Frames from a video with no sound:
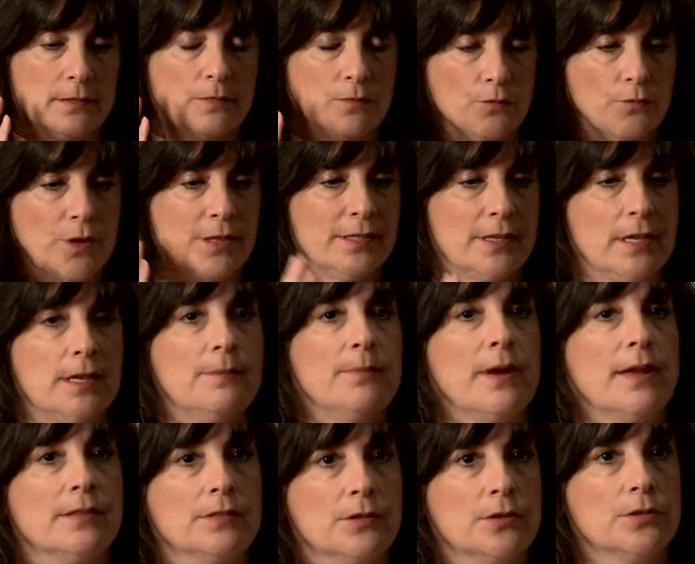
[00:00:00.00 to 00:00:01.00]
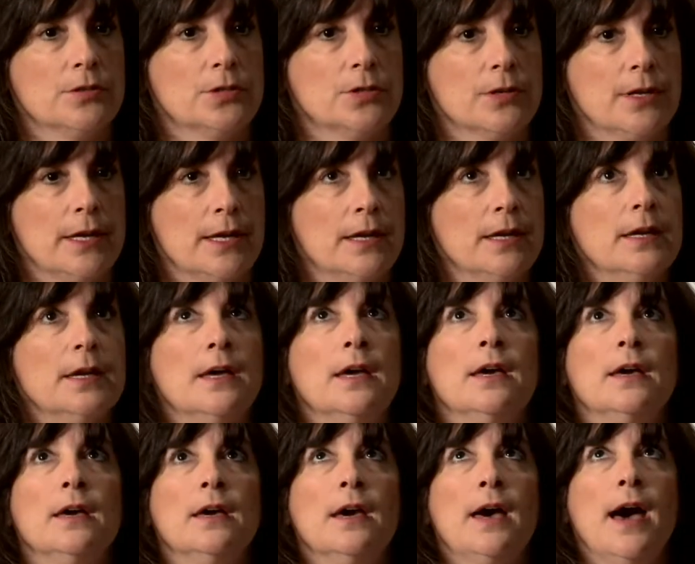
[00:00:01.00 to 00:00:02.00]
risky brain surgery,
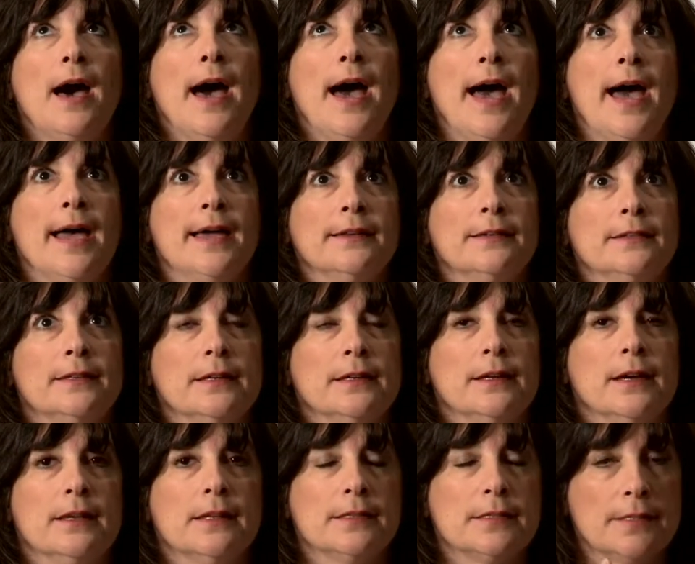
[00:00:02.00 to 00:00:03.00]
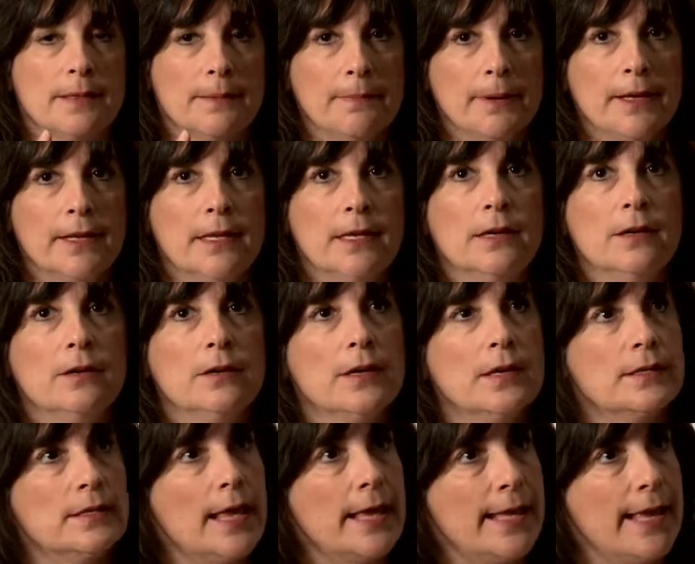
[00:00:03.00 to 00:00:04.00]
and somebody
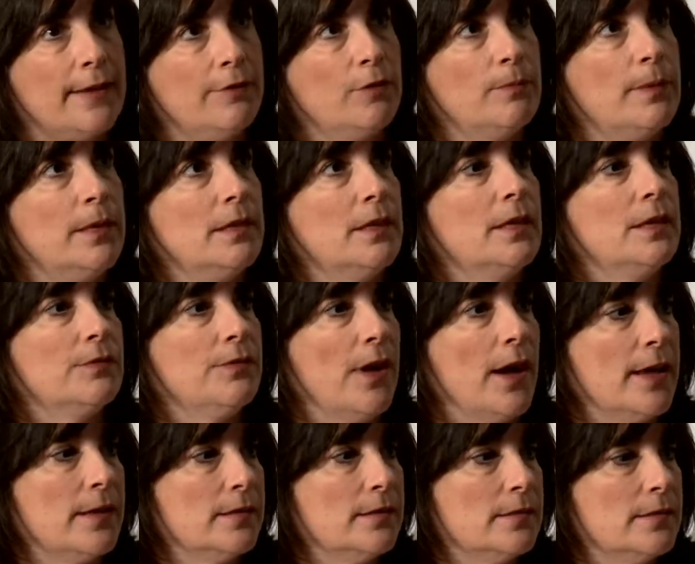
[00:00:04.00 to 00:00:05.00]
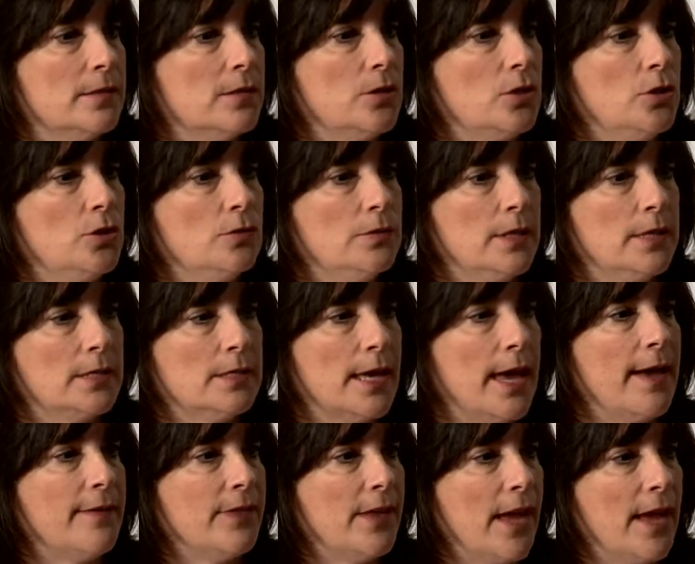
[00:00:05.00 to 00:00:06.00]
had given me the advice, you need to
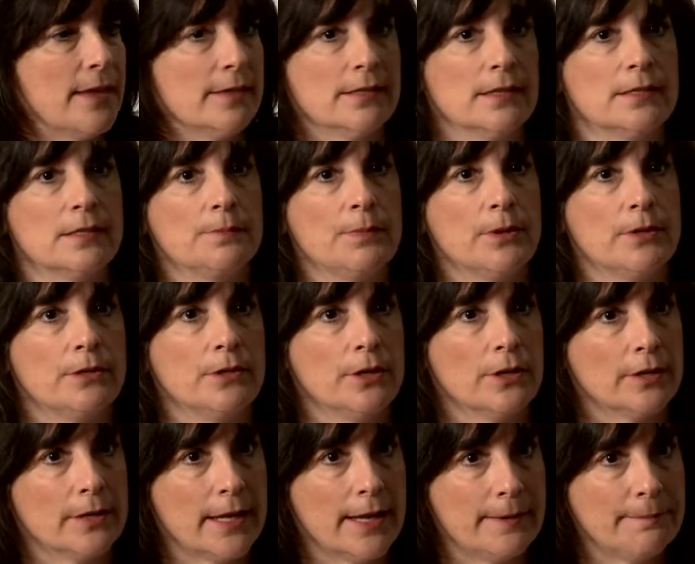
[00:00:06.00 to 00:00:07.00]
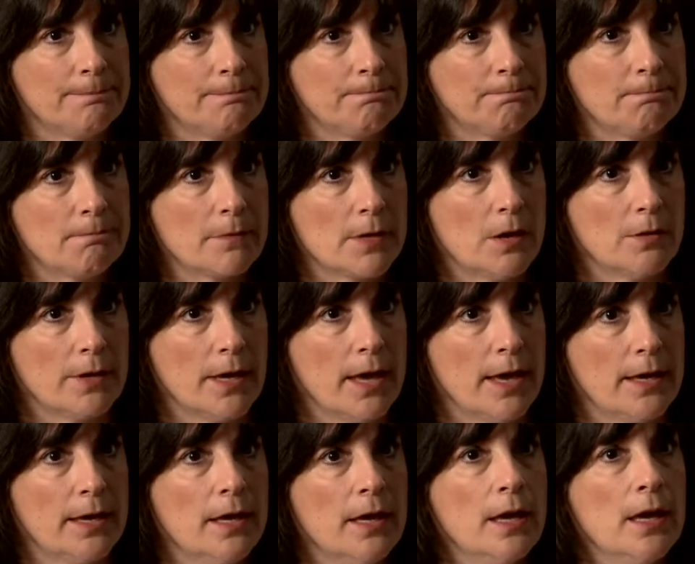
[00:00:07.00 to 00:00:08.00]
have the assets put in your name,
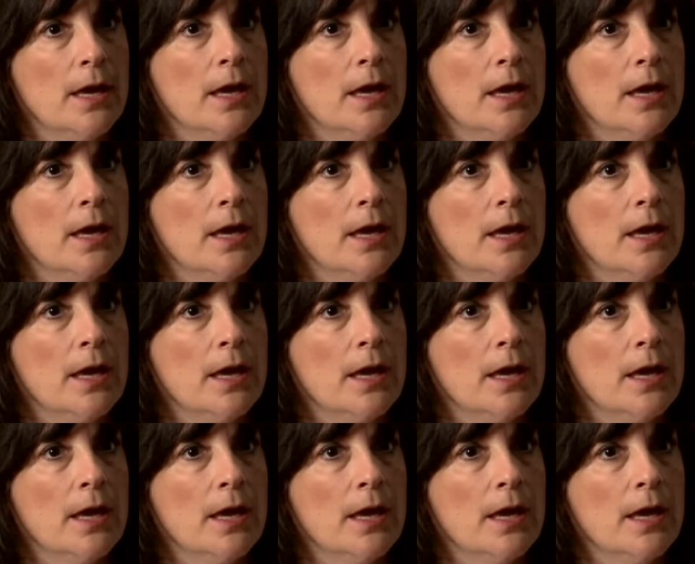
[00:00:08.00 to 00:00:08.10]
okay?